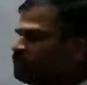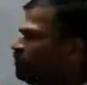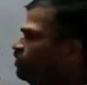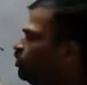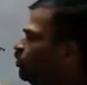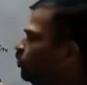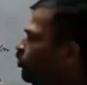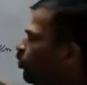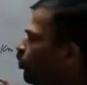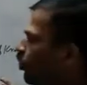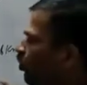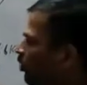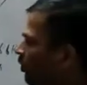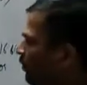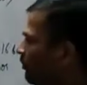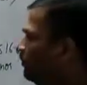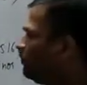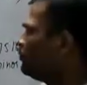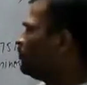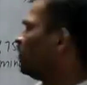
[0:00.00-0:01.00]
You
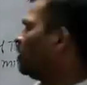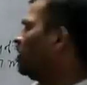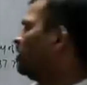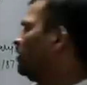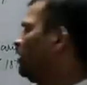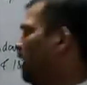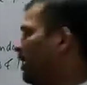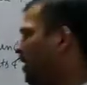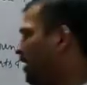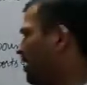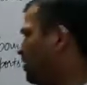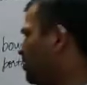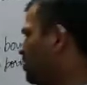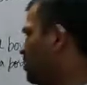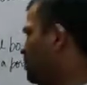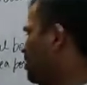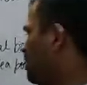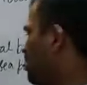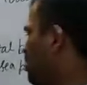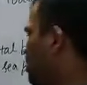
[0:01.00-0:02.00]
know that
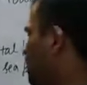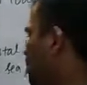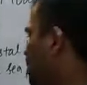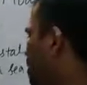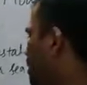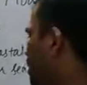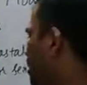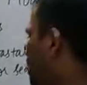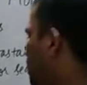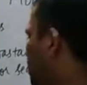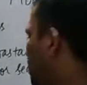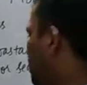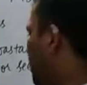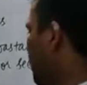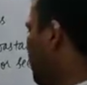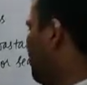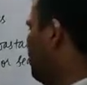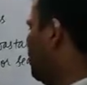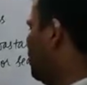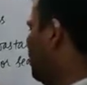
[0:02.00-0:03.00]

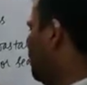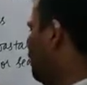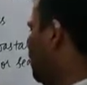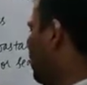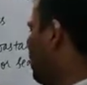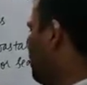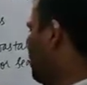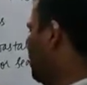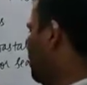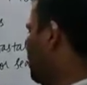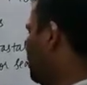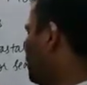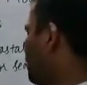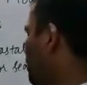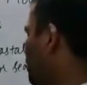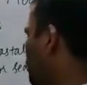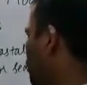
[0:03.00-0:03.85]
95%